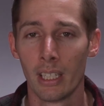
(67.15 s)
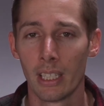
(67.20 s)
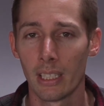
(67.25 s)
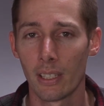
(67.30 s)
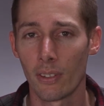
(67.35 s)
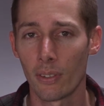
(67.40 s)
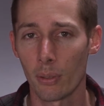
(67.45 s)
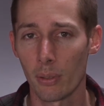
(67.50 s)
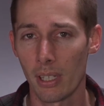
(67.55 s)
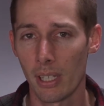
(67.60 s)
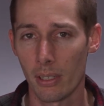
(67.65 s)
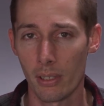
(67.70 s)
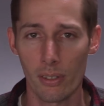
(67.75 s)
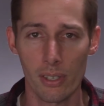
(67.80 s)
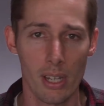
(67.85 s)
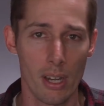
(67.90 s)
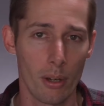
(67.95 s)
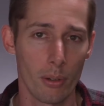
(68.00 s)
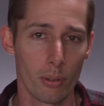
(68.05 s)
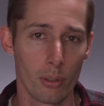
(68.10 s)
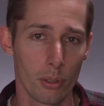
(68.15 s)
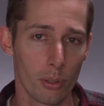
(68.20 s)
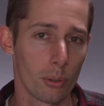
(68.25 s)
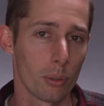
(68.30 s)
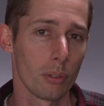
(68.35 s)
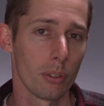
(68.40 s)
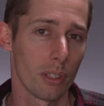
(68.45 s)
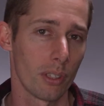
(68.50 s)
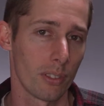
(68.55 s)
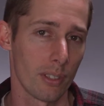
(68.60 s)
And so here's how
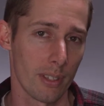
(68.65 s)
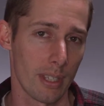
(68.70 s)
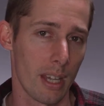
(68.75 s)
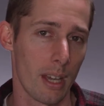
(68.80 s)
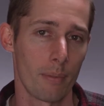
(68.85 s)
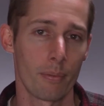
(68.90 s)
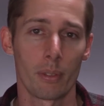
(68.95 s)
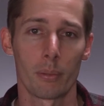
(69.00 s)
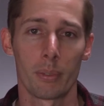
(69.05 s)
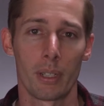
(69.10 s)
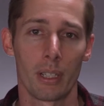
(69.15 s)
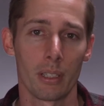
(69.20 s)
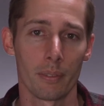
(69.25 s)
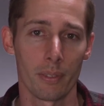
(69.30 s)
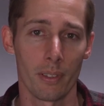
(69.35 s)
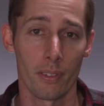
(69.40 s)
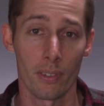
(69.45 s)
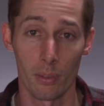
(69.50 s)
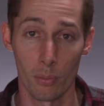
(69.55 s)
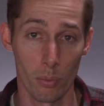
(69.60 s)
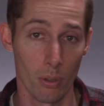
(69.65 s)
Google looks at that for relevancy.